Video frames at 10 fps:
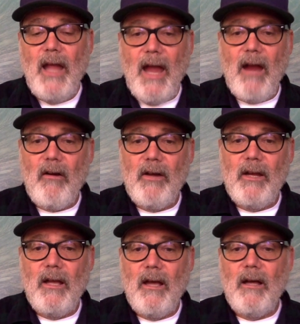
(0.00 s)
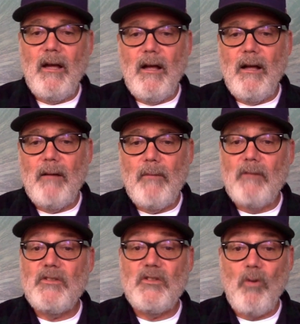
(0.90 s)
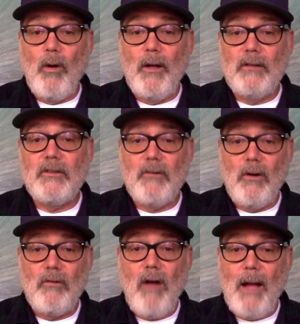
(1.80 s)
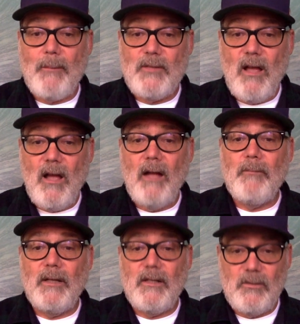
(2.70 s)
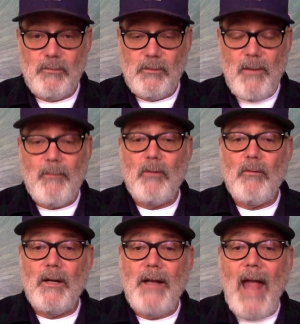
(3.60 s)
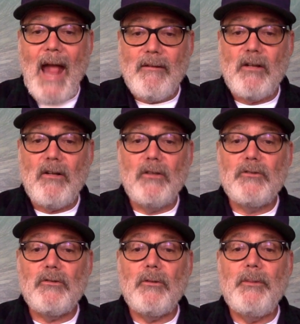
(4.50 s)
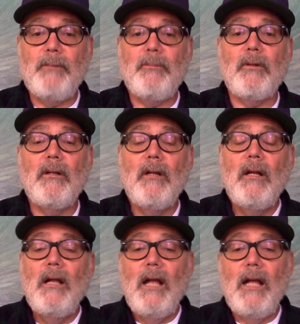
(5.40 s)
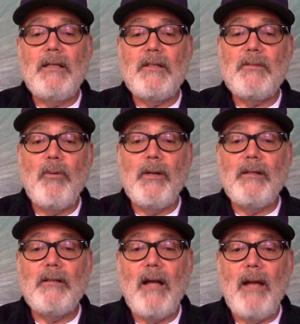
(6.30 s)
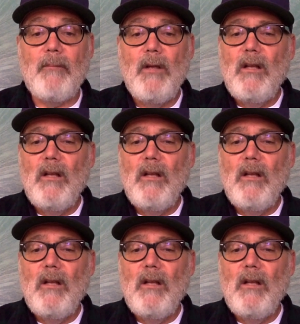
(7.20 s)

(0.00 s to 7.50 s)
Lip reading: area of soil to grow crops on, because remember, we're an agricultural people at this point in time.